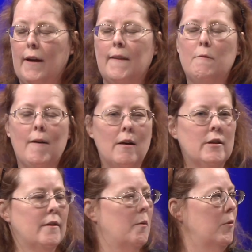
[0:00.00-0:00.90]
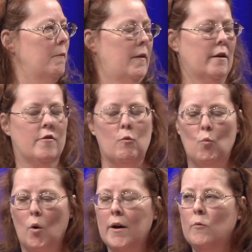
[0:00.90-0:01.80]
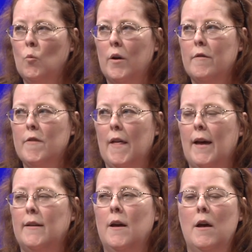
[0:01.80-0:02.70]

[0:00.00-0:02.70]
And they found a number of things. And one was that